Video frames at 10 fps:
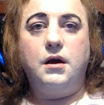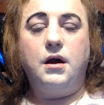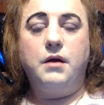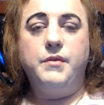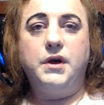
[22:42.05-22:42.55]

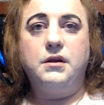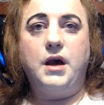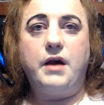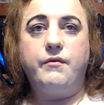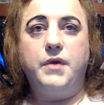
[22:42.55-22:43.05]
Admittedly, I
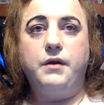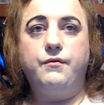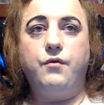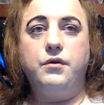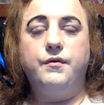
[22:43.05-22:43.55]
have made
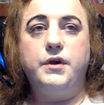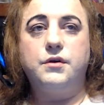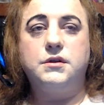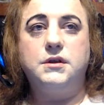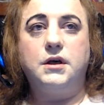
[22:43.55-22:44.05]

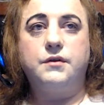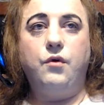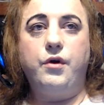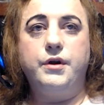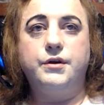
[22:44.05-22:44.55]
videos in the last
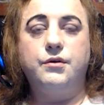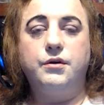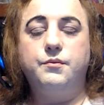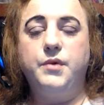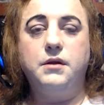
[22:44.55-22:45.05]
4 years, so it's
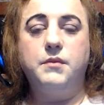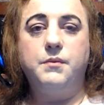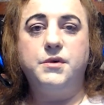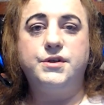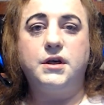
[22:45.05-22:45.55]
been
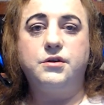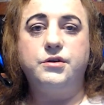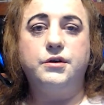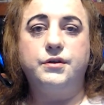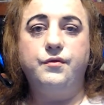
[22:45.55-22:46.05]
maybe 6
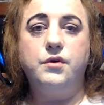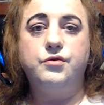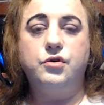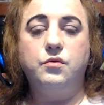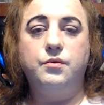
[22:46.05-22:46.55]
years of
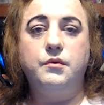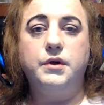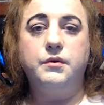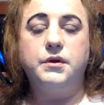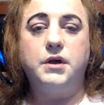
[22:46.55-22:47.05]
YouTube when
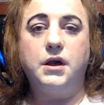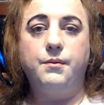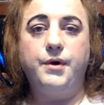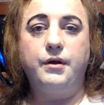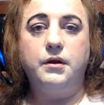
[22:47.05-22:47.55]
you think
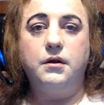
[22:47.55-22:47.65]
about it.